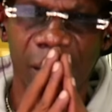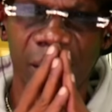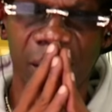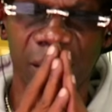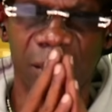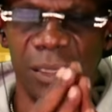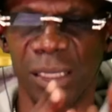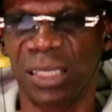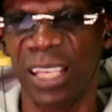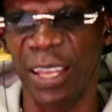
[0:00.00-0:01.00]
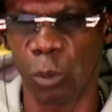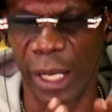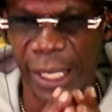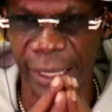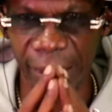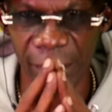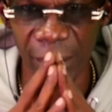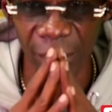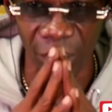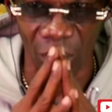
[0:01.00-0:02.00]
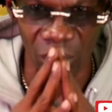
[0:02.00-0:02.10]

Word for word: is the same way you know